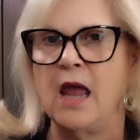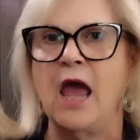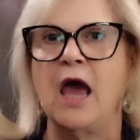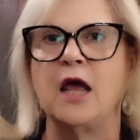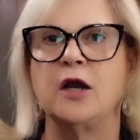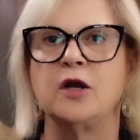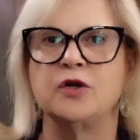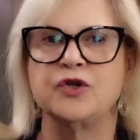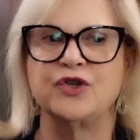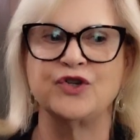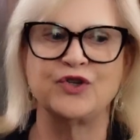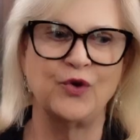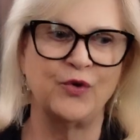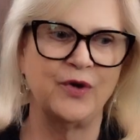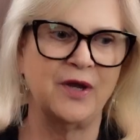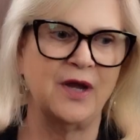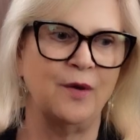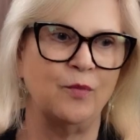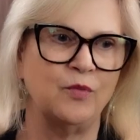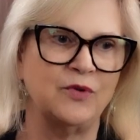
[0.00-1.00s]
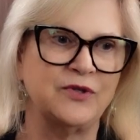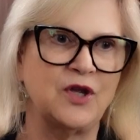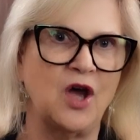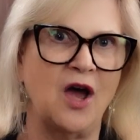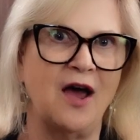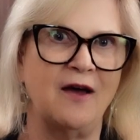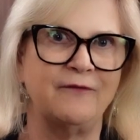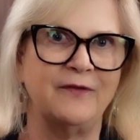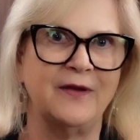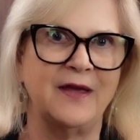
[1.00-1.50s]
and her sodium was
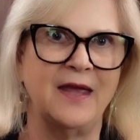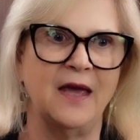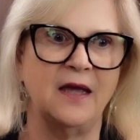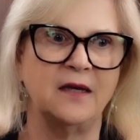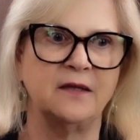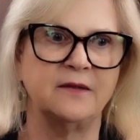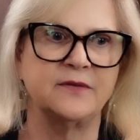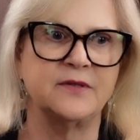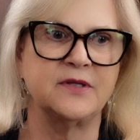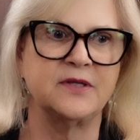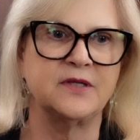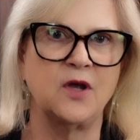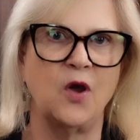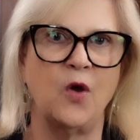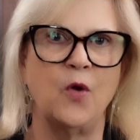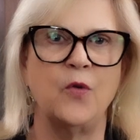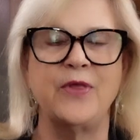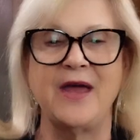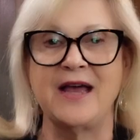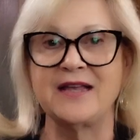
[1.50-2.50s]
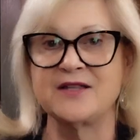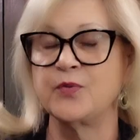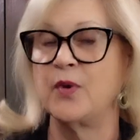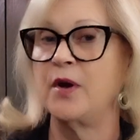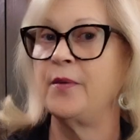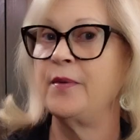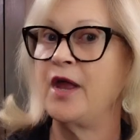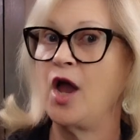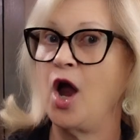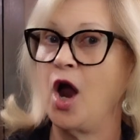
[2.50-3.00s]
off again. So that's
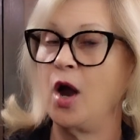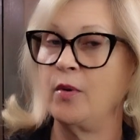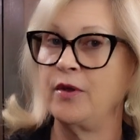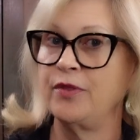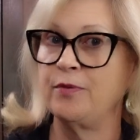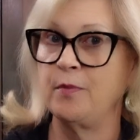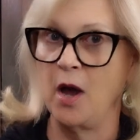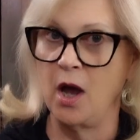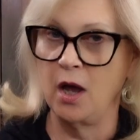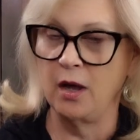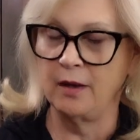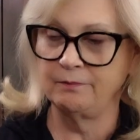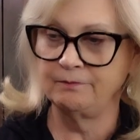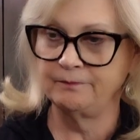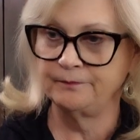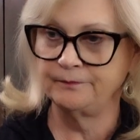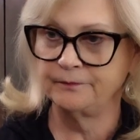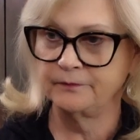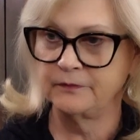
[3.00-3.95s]
where we are with Mom.